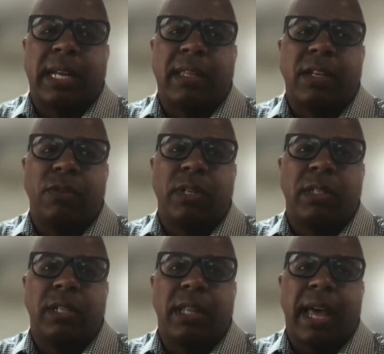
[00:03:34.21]
And I think you
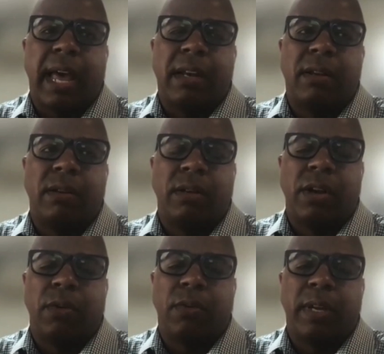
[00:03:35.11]
can see that
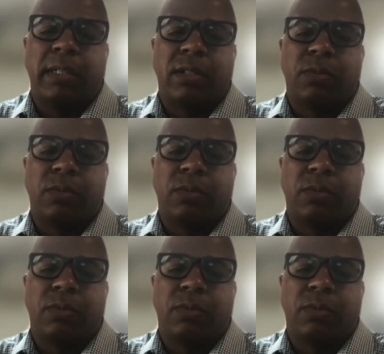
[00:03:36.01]
things